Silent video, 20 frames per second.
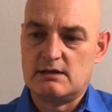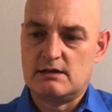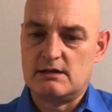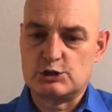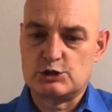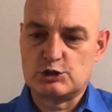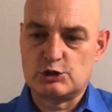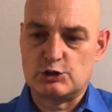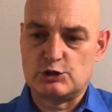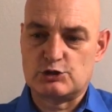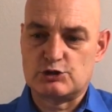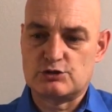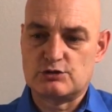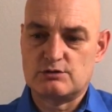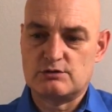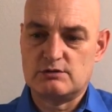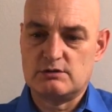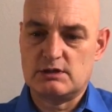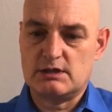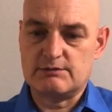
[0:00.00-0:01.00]
church,
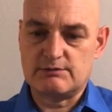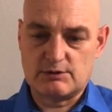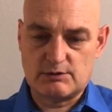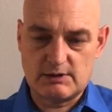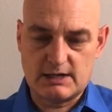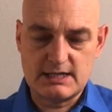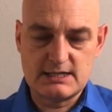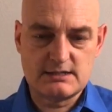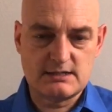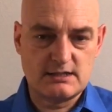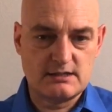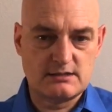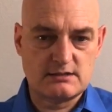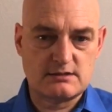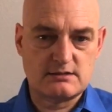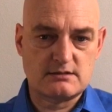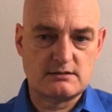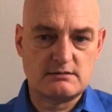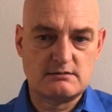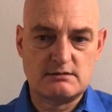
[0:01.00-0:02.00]
if grace
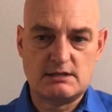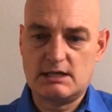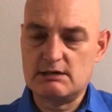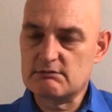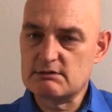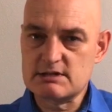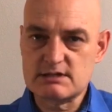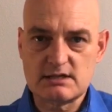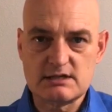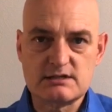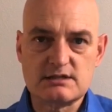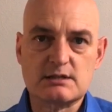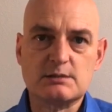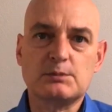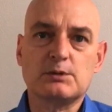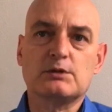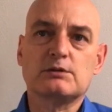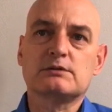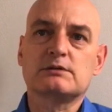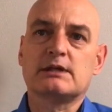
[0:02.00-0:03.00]
is
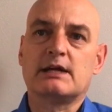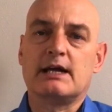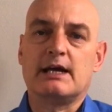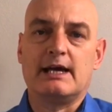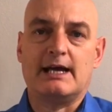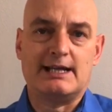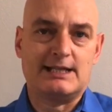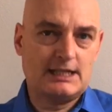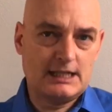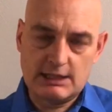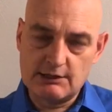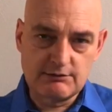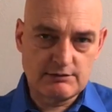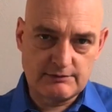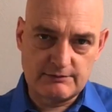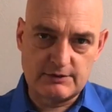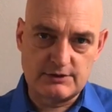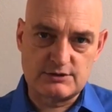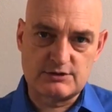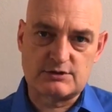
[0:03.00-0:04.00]
irresistible and
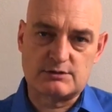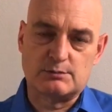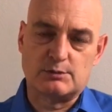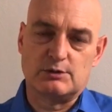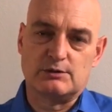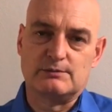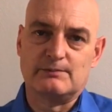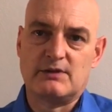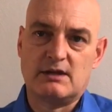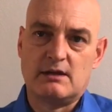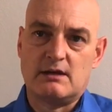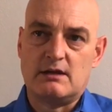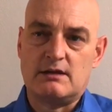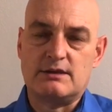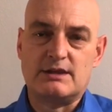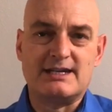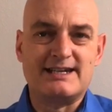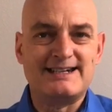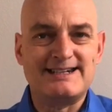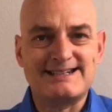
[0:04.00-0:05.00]
irreversible,
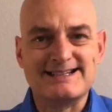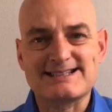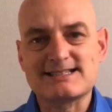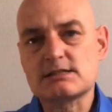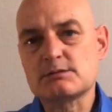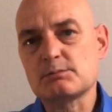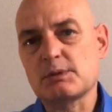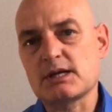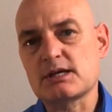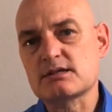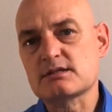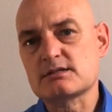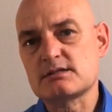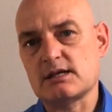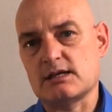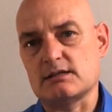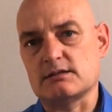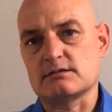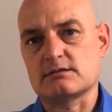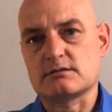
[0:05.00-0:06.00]
then it doesn't make
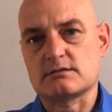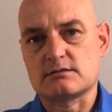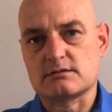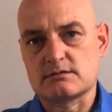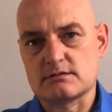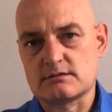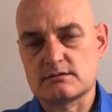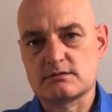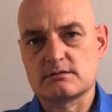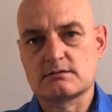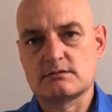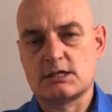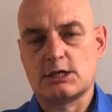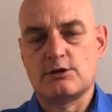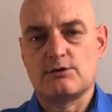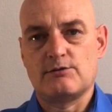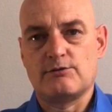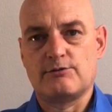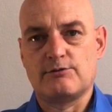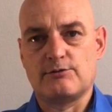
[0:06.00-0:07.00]
sense
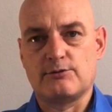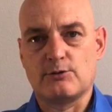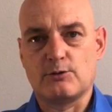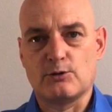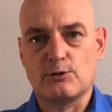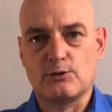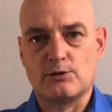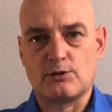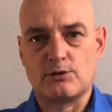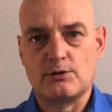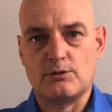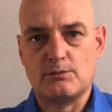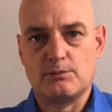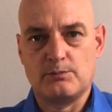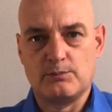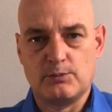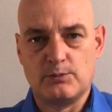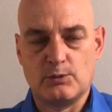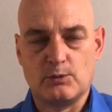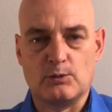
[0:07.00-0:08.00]
for
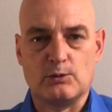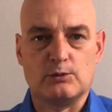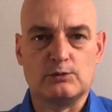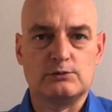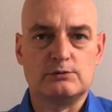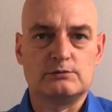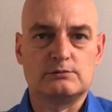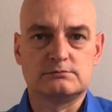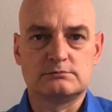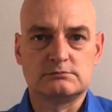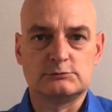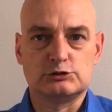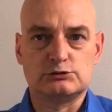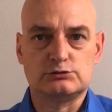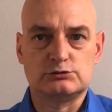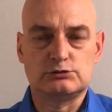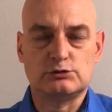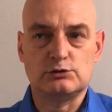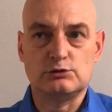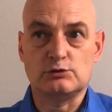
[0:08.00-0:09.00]
Paul
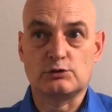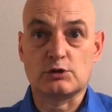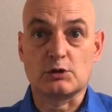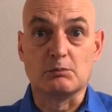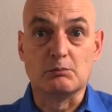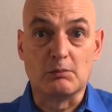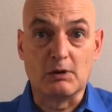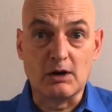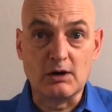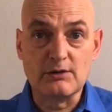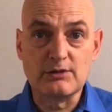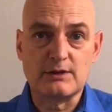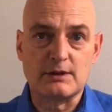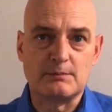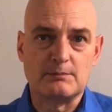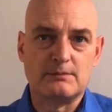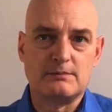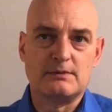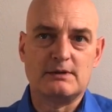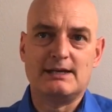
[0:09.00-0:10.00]
to command
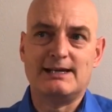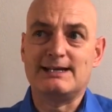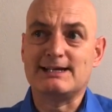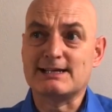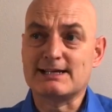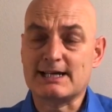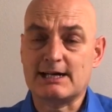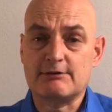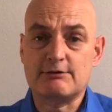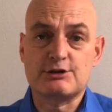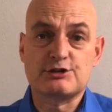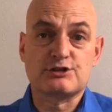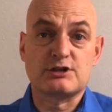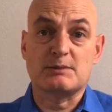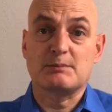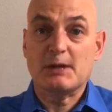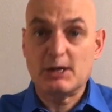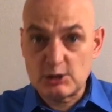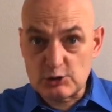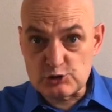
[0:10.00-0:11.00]
them, encourage
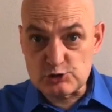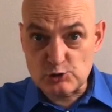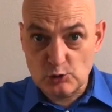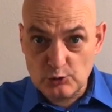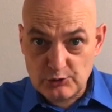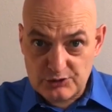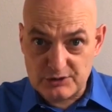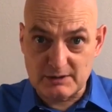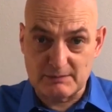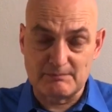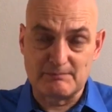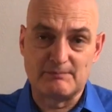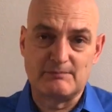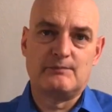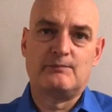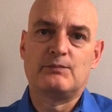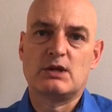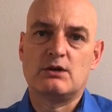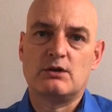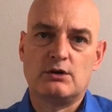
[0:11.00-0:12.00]
them, exhort them,
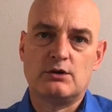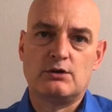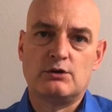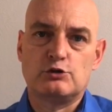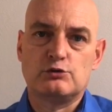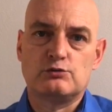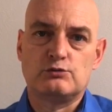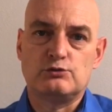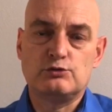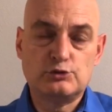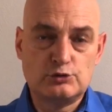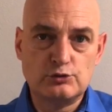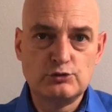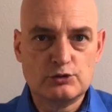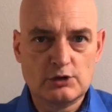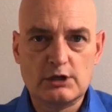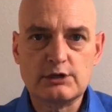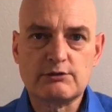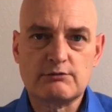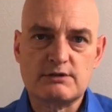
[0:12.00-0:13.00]
do
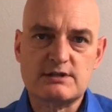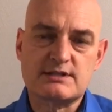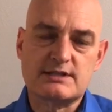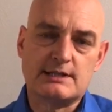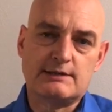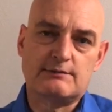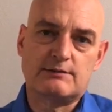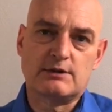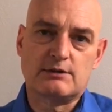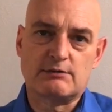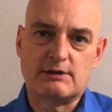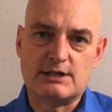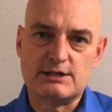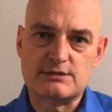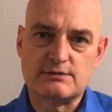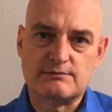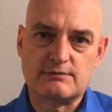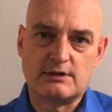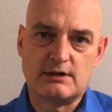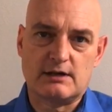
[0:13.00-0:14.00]
not receive the grace
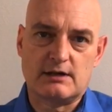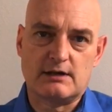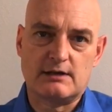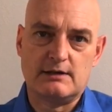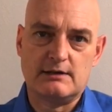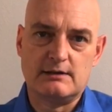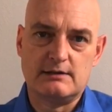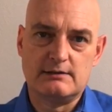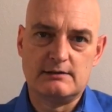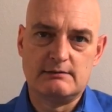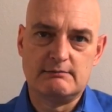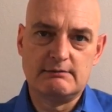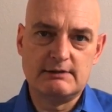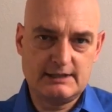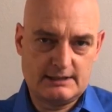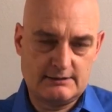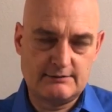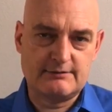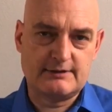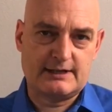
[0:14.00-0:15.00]
of God
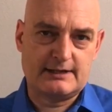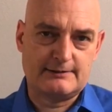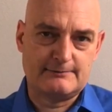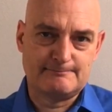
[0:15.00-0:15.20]
in vain,